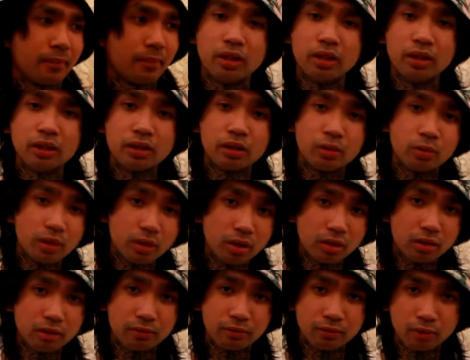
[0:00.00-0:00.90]
It is
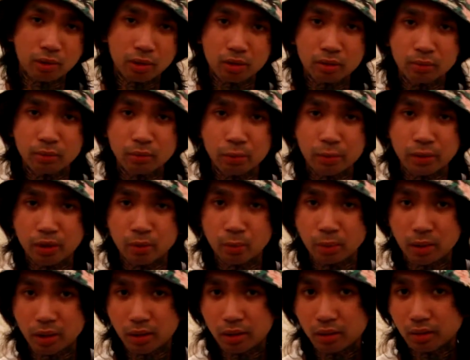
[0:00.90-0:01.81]
really comfortable when you
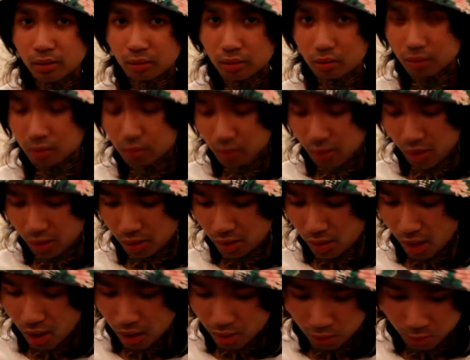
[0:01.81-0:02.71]
wear it.
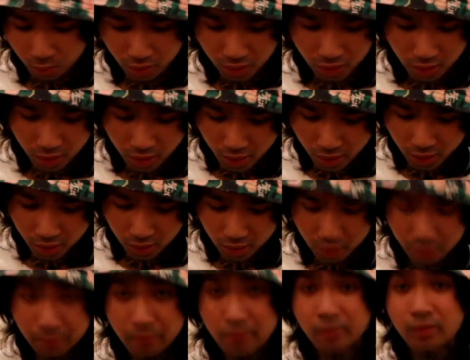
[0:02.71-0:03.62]
It's actually
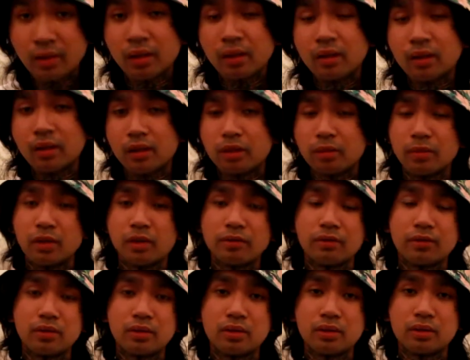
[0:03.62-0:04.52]
nice. It's my
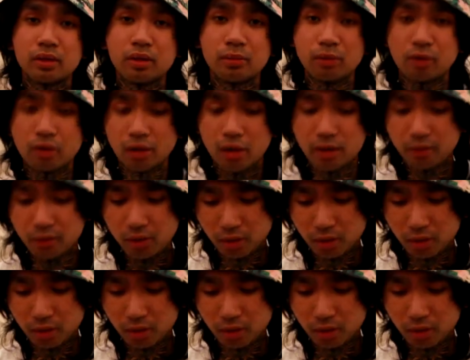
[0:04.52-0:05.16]
first time to have